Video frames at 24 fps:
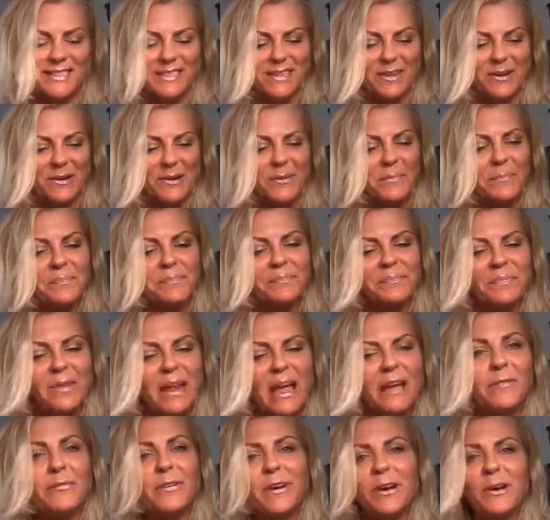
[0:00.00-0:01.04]
So
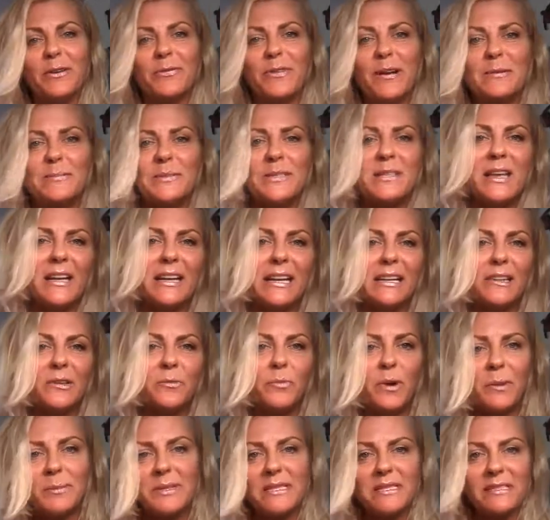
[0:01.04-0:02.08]
I figure if I'm studying the
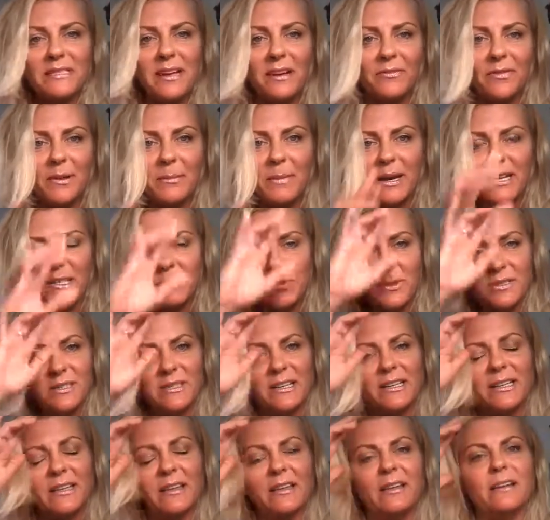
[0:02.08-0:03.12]
women's stuff, I might as well
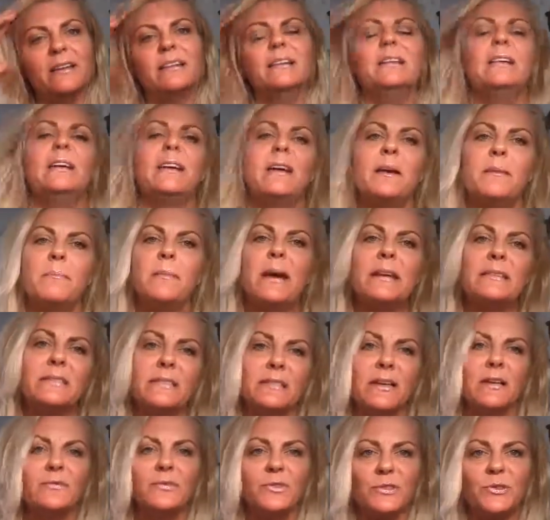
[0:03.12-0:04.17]
study the men's
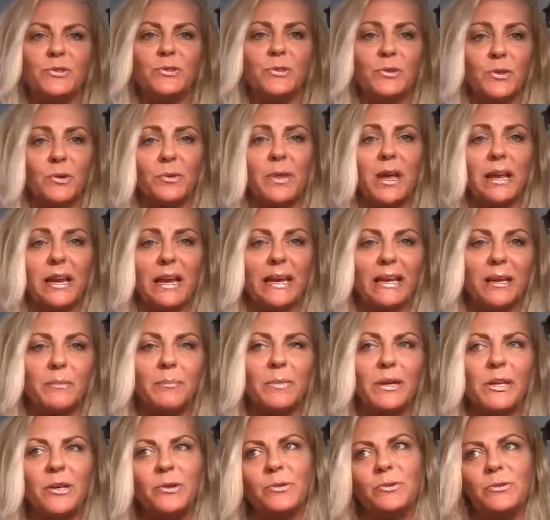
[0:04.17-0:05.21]
stuff too so that I can
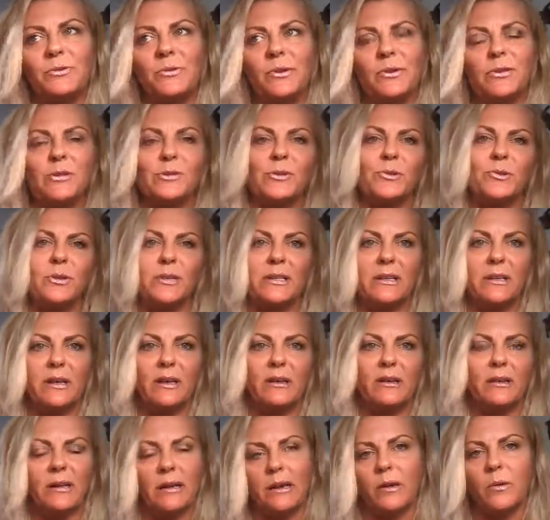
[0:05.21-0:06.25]
be universal and,
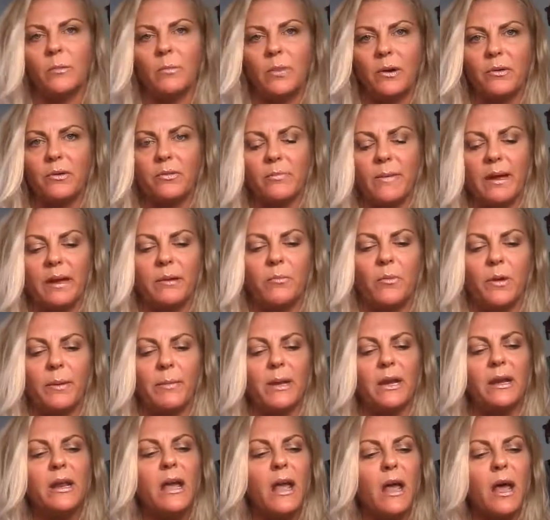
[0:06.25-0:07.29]
and help both men and
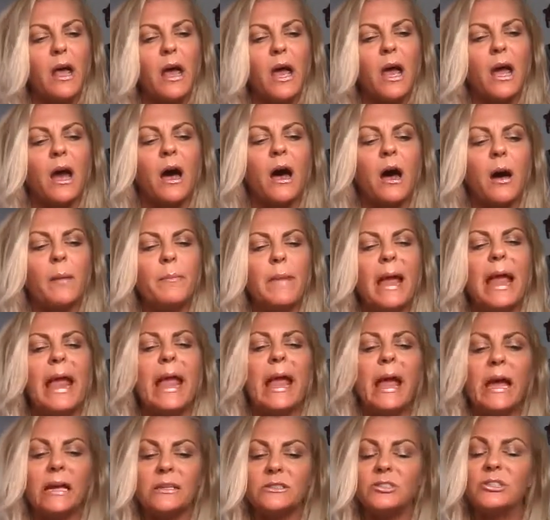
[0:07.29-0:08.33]
women. Um,
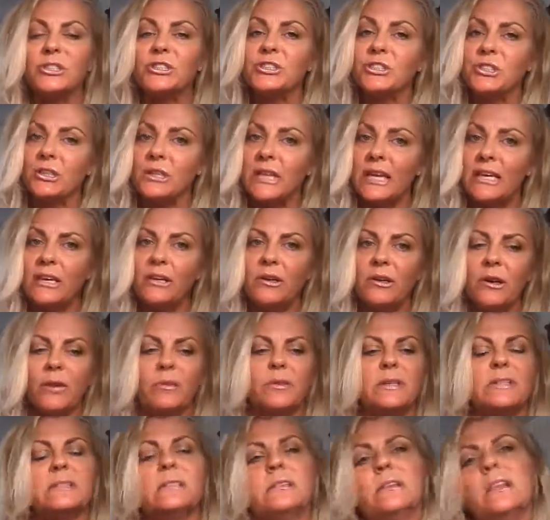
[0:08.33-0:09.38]
and just to let you know,
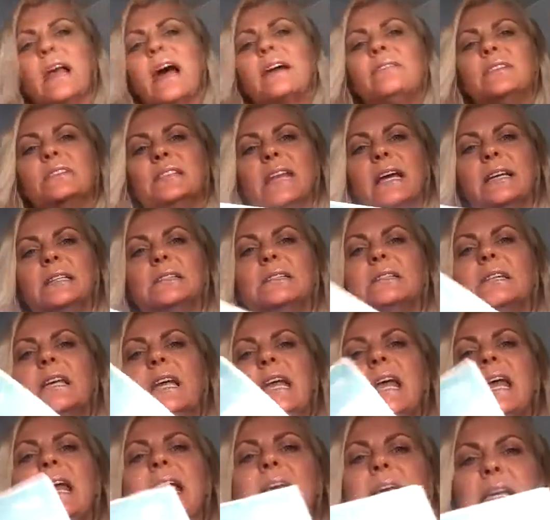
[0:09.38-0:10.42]
this saliva test
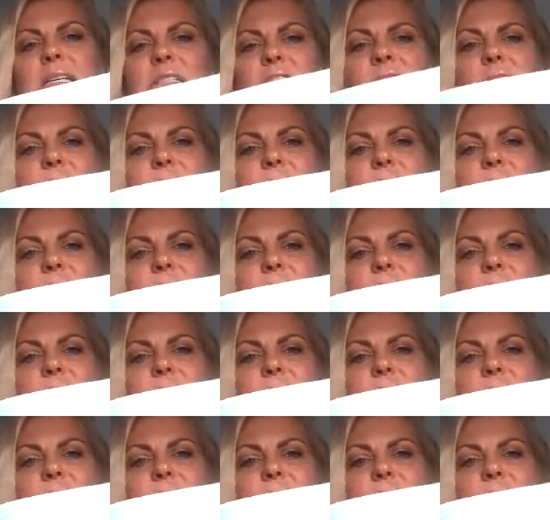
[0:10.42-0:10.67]
is